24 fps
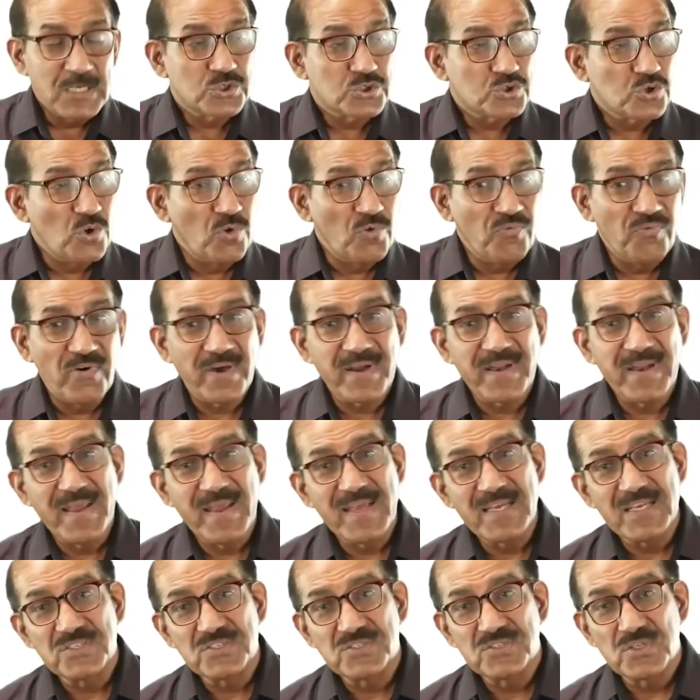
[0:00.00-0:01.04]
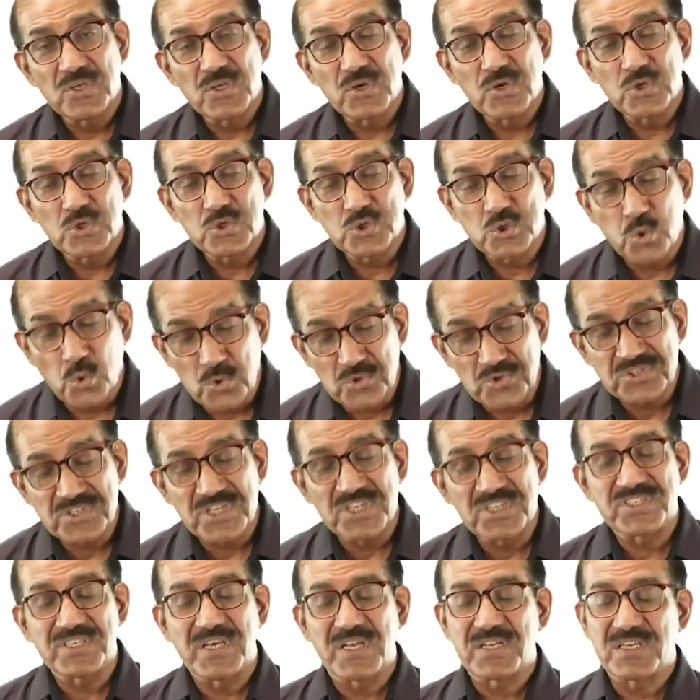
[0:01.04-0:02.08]
So far as the
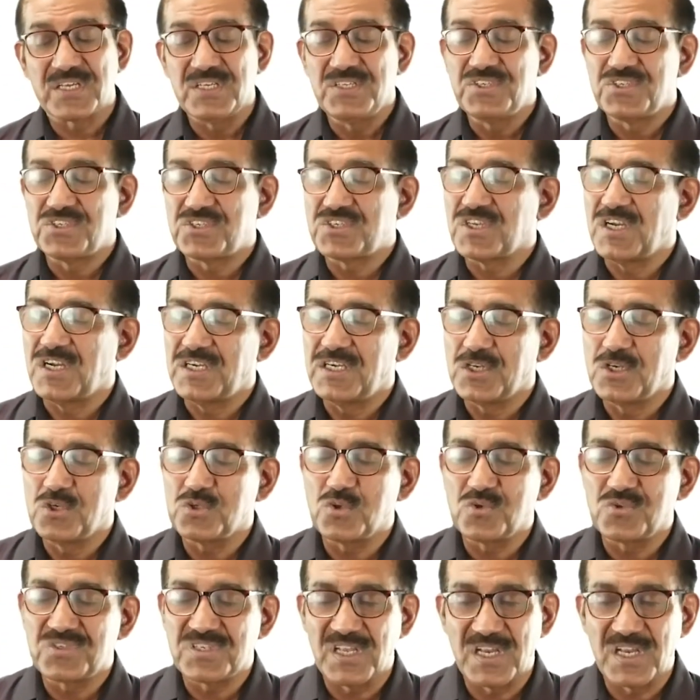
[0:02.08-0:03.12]
resources are concerned,